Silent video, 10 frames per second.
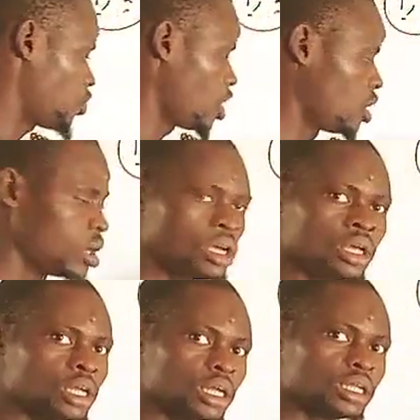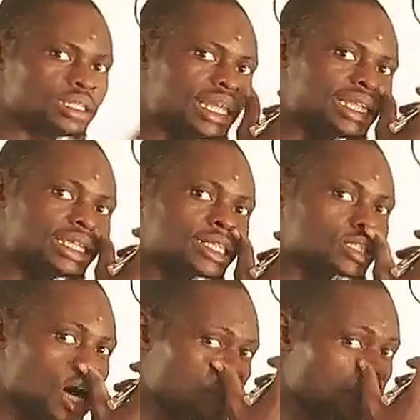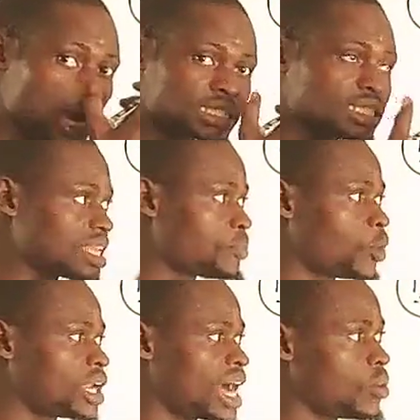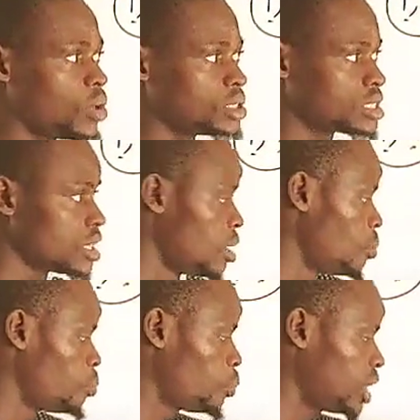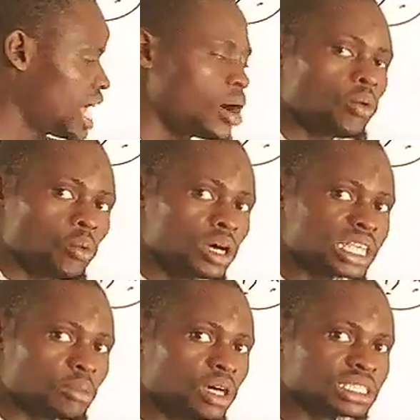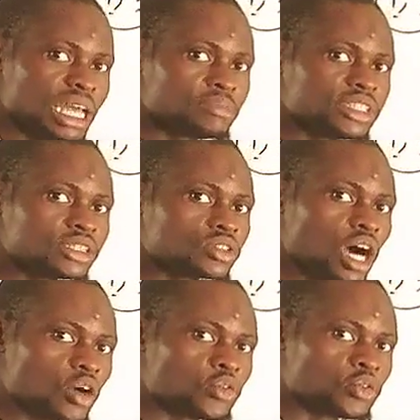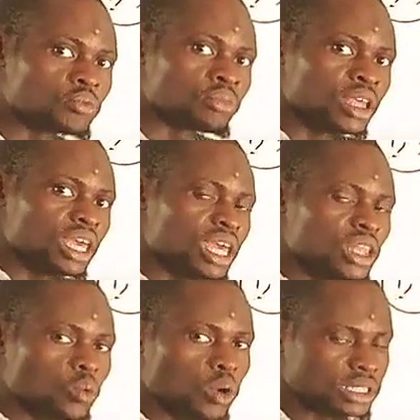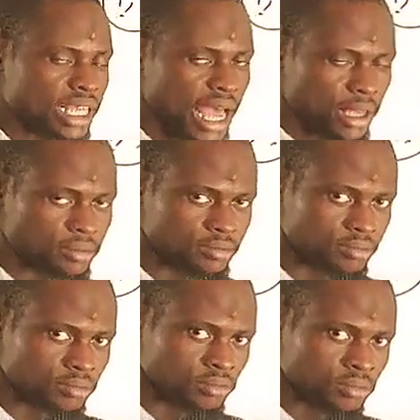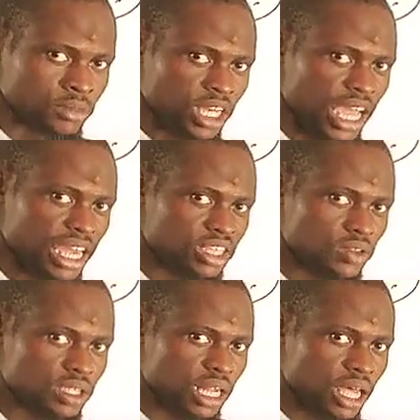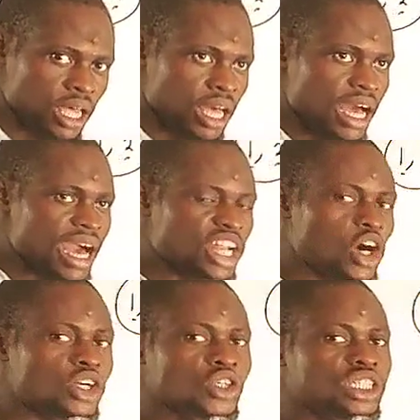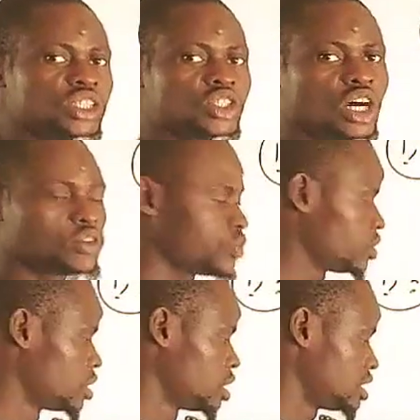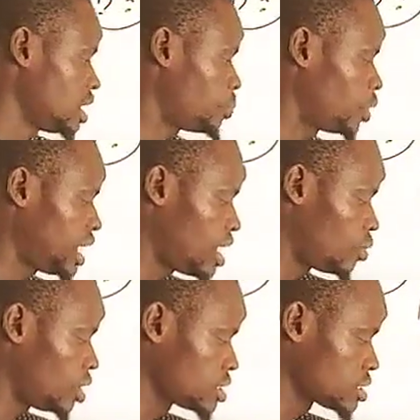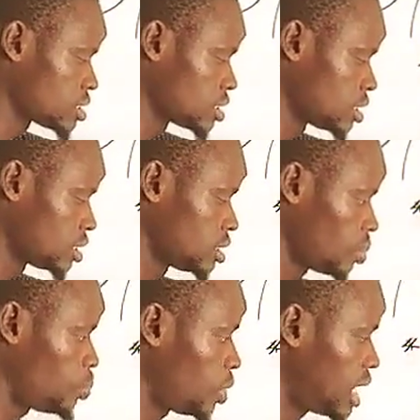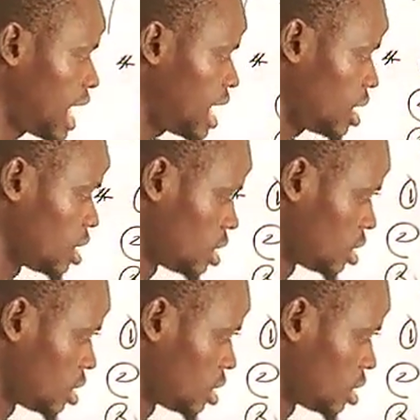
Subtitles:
4, they dissolve, as in the polar ones. Polar ones among them dissolve in water. Are you getting what I'm saying? And also dissolve the polar ones. The polar